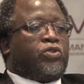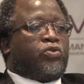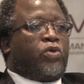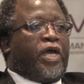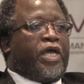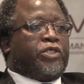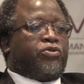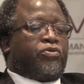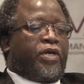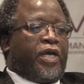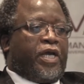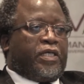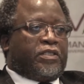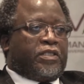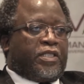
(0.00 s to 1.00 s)
to
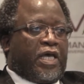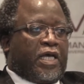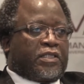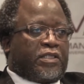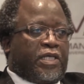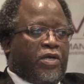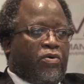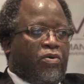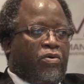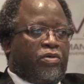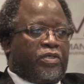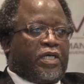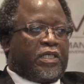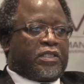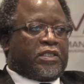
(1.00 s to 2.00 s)
educate their
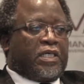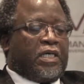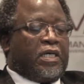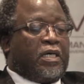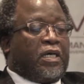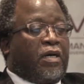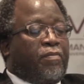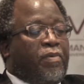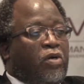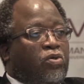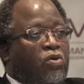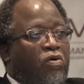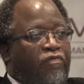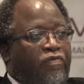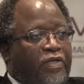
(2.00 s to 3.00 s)
stakeholders
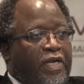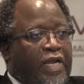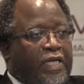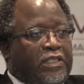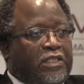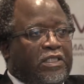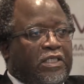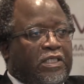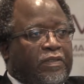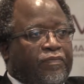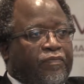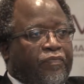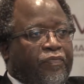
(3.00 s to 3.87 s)
about COVID-19.